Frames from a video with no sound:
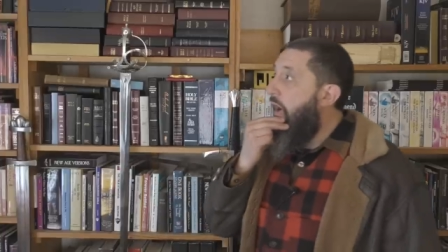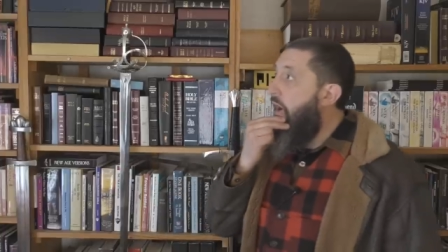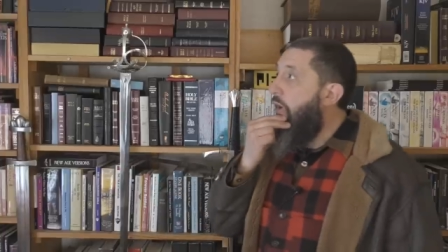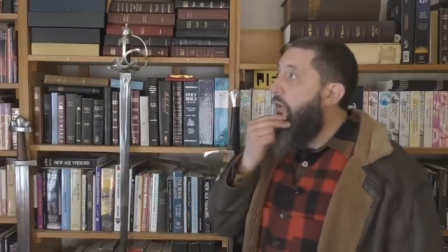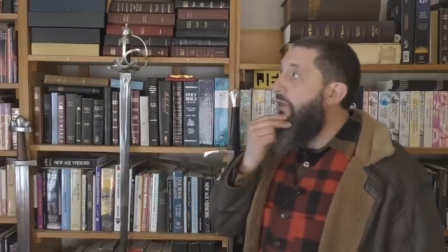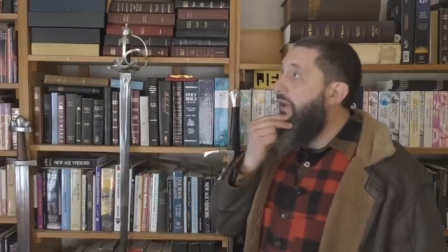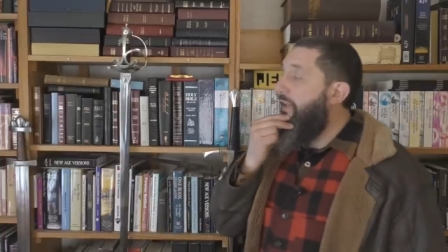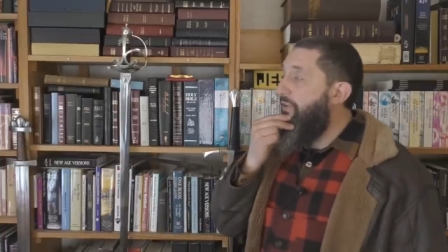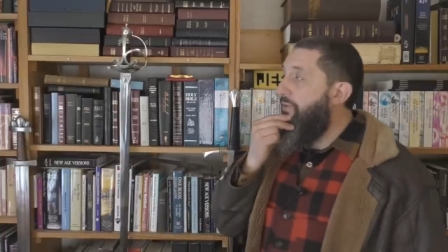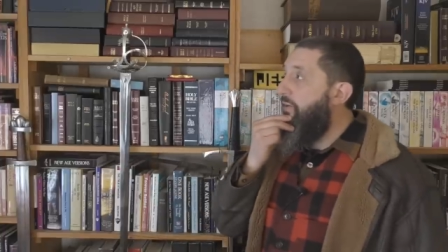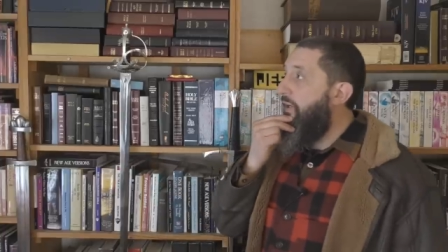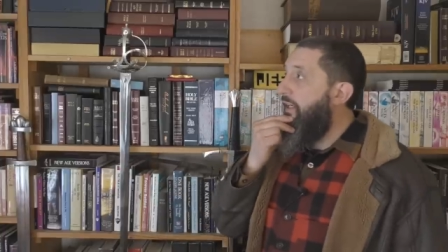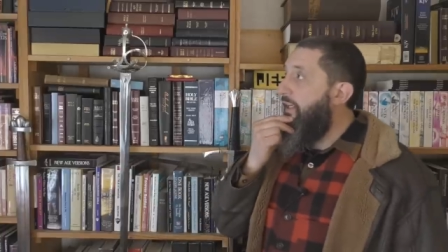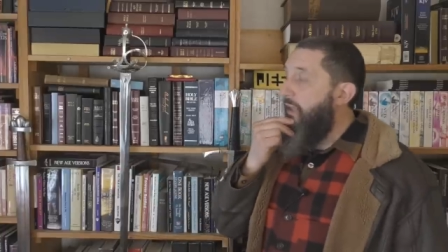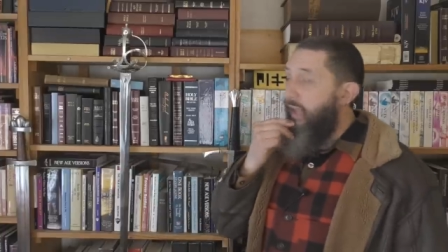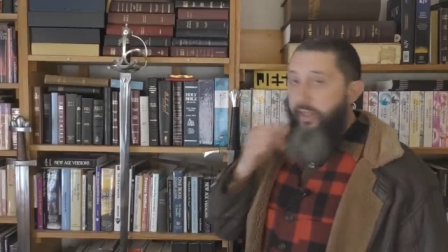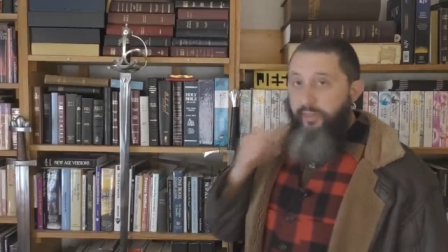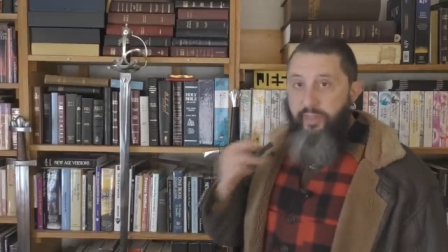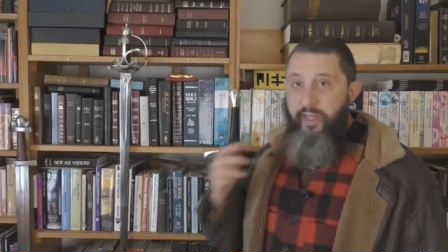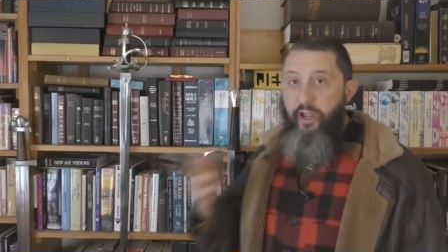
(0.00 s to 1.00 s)
Oh, that's
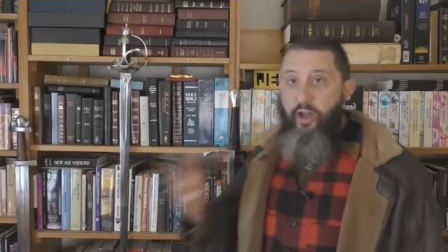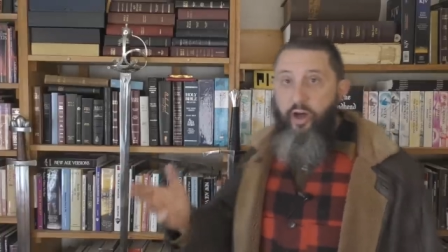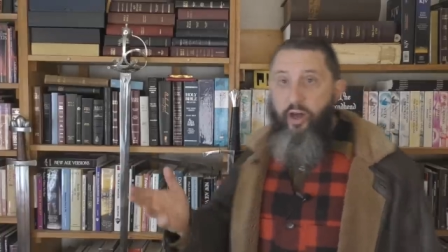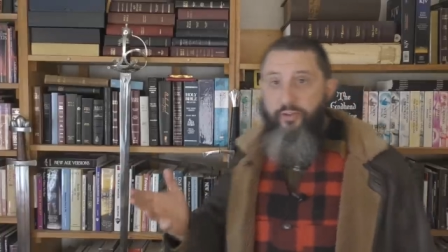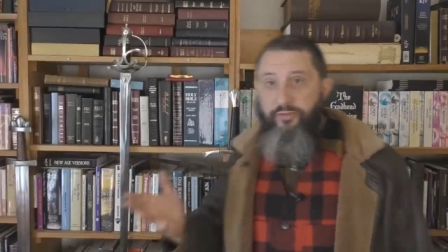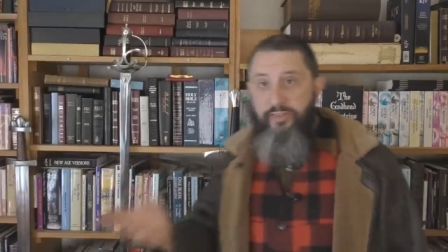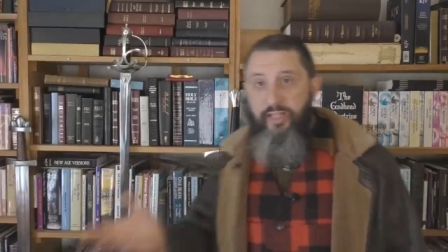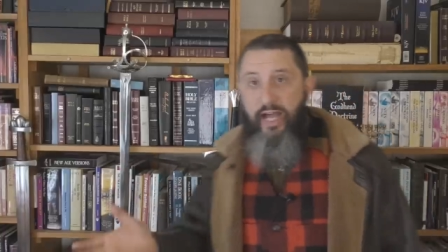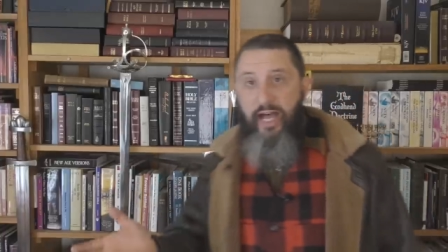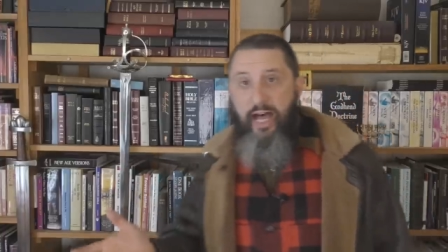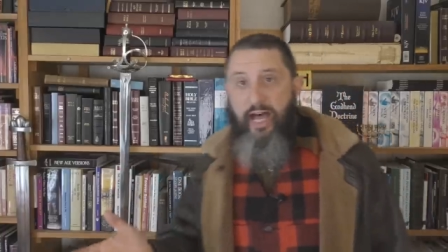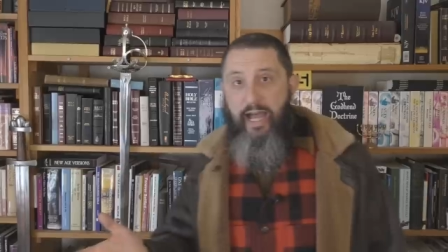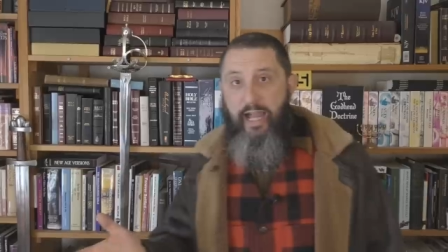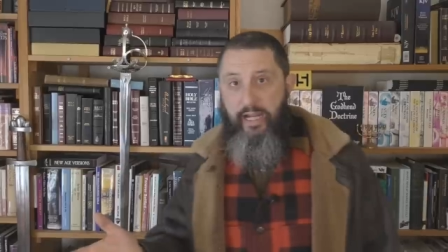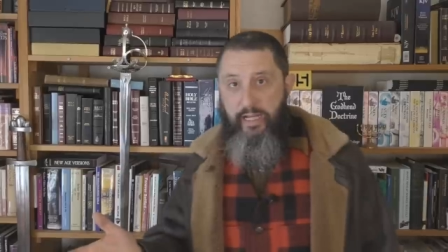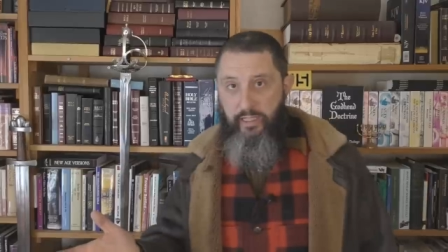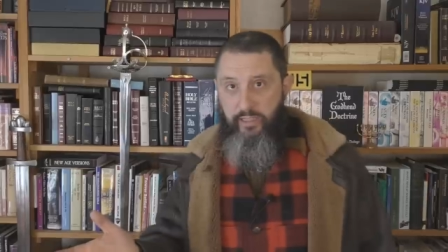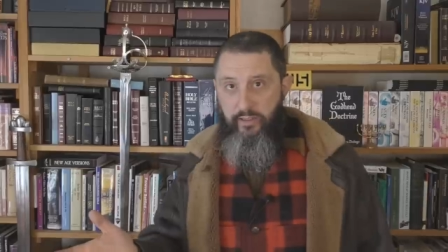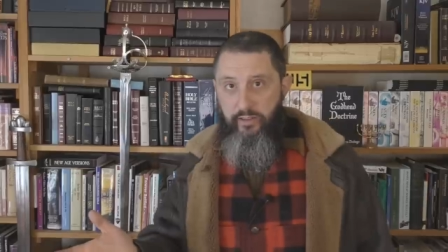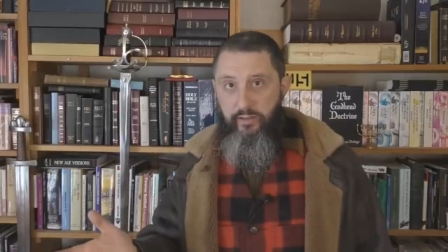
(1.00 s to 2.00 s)
right. They all
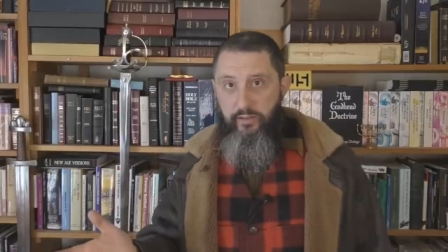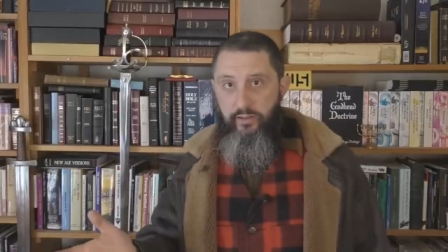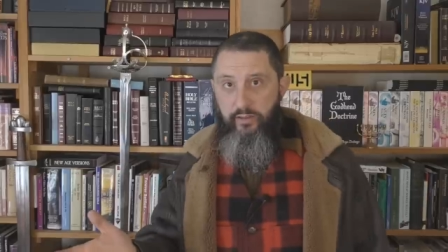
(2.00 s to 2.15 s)
die.